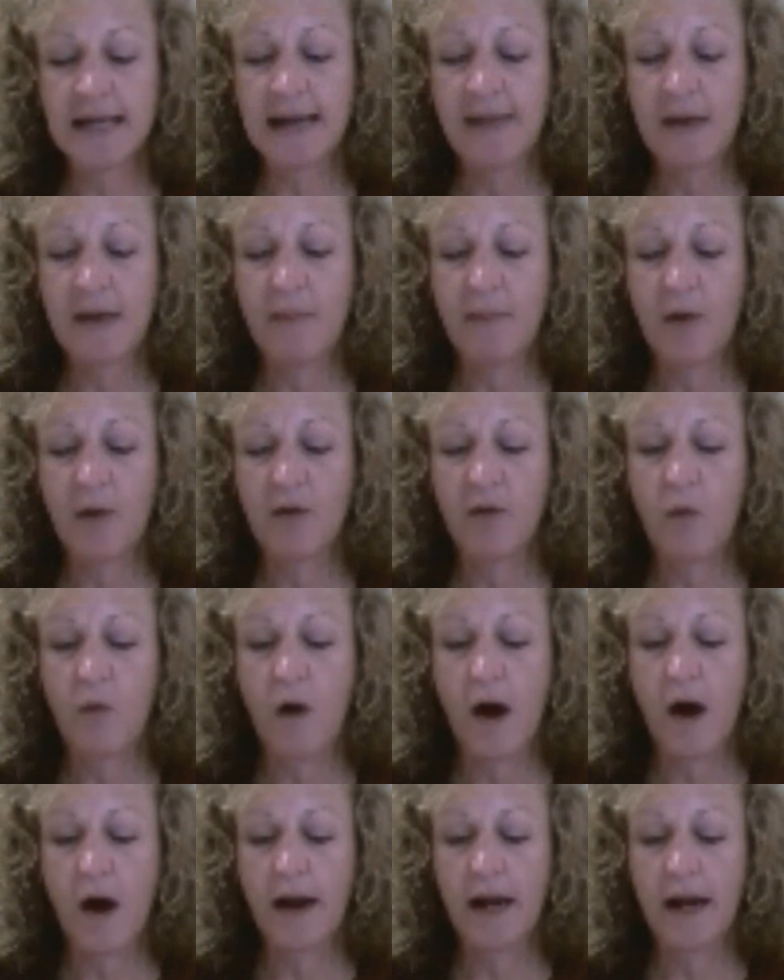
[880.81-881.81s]
and they both
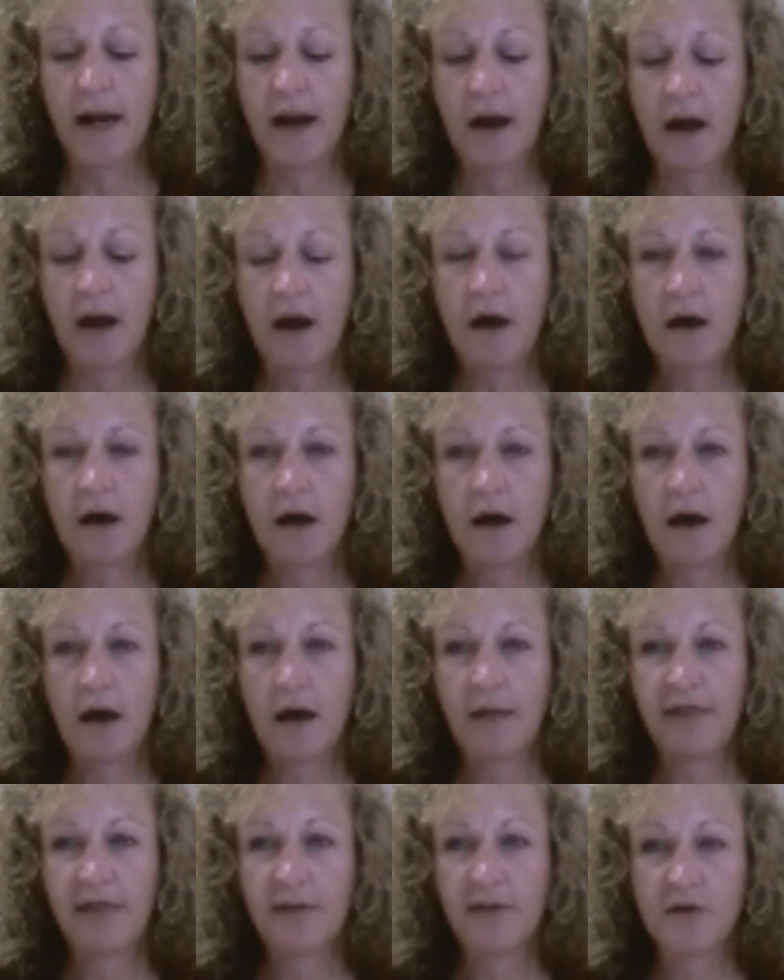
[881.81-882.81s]
wanted
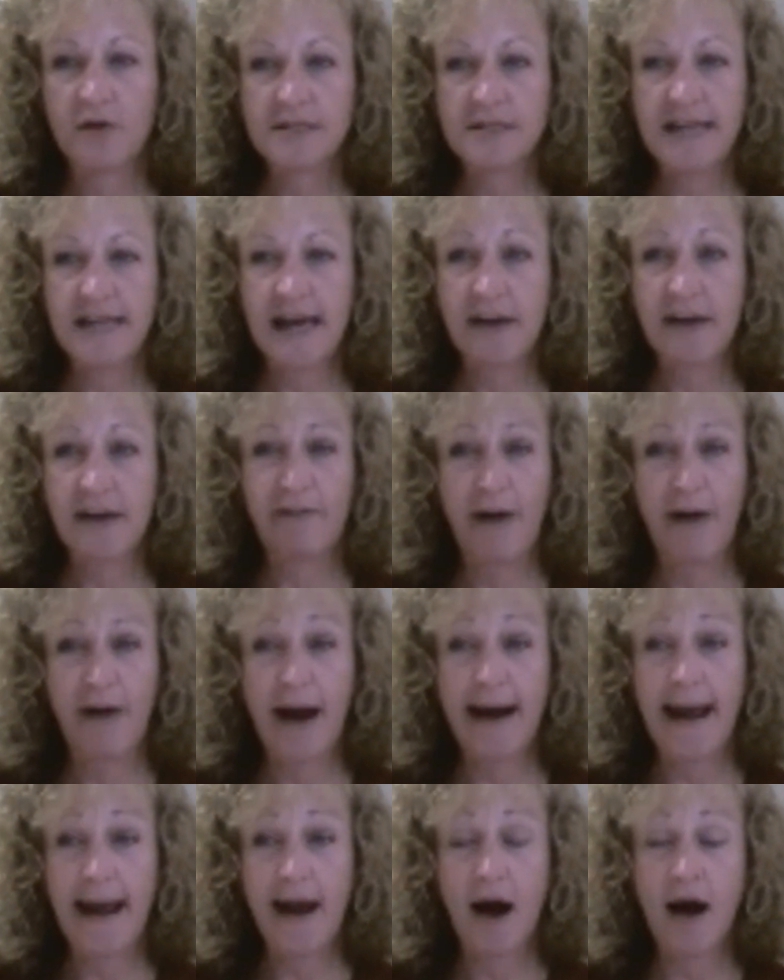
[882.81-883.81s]
Thursday and
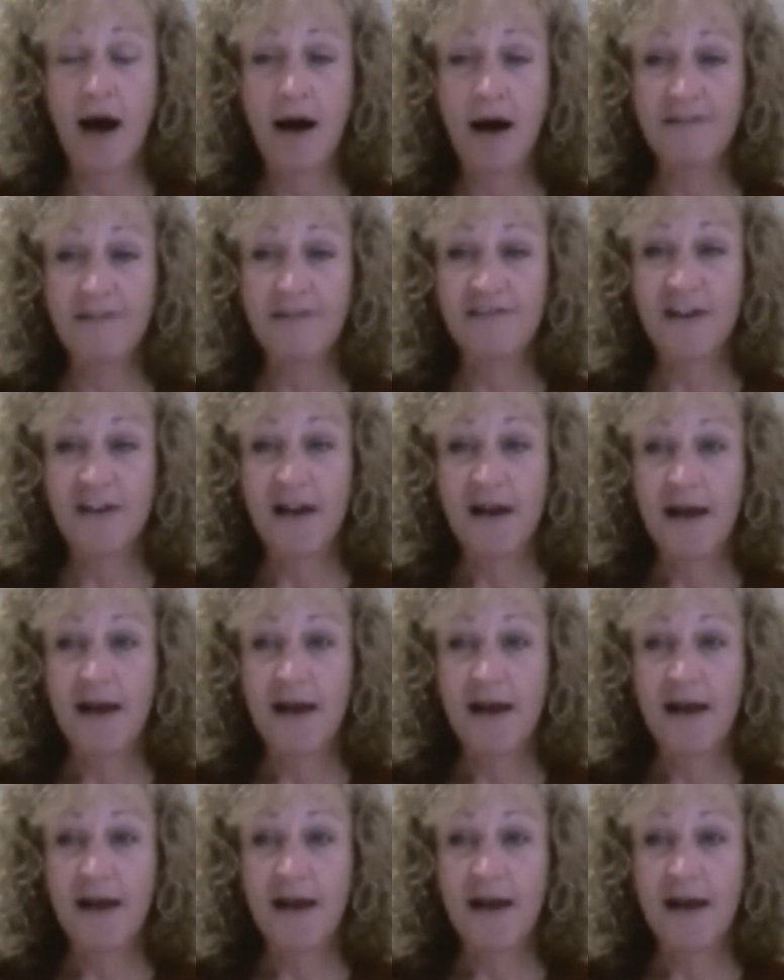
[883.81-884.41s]
Friday off,